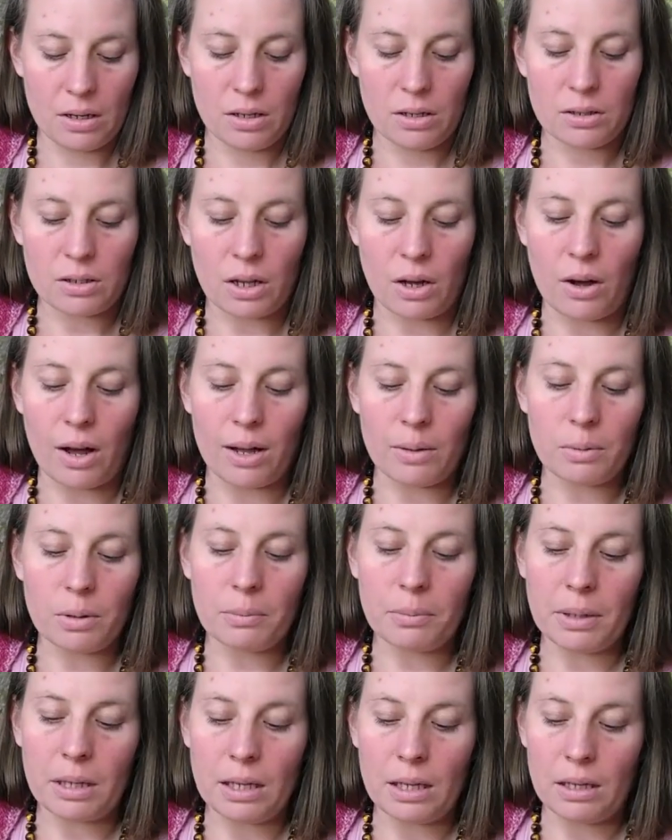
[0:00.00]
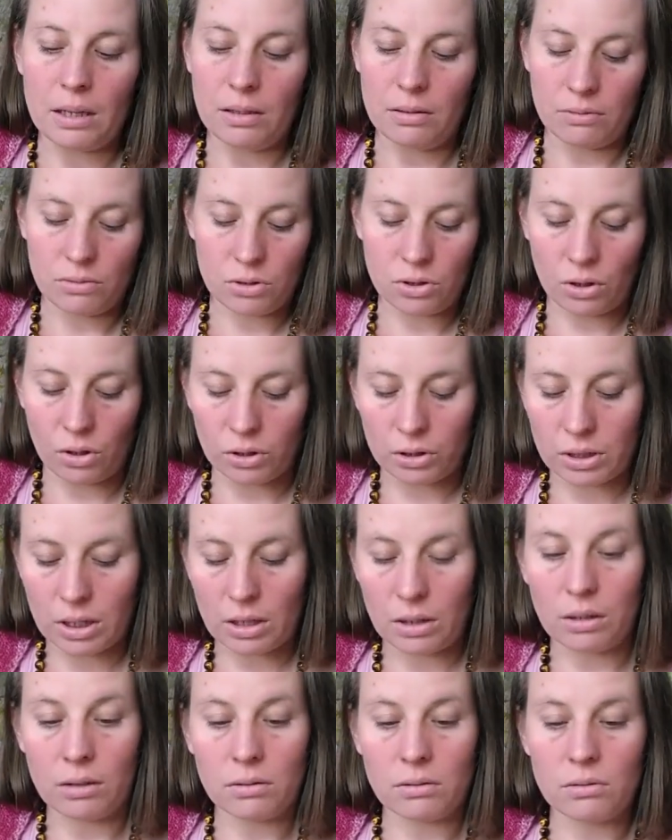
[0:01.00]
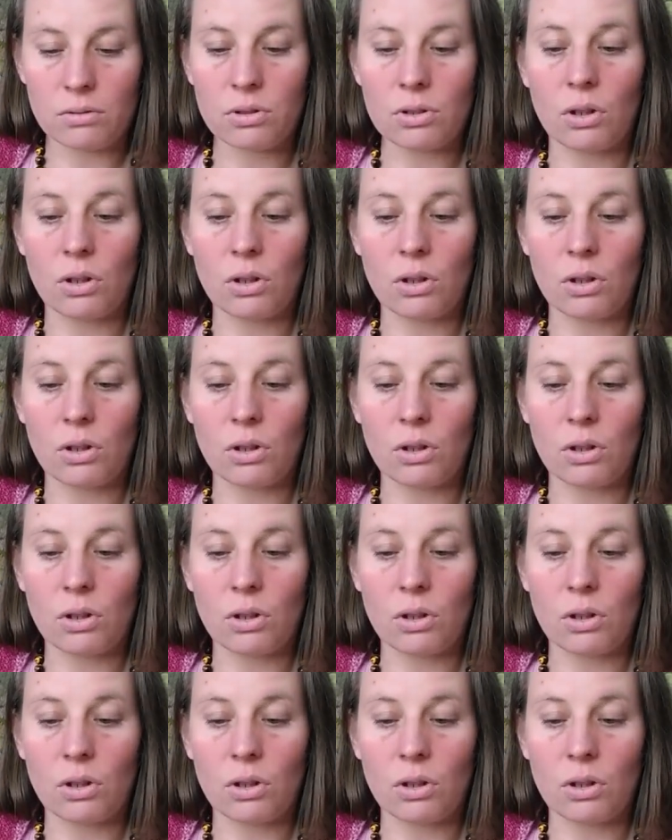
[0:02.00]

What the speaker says: so I will be starting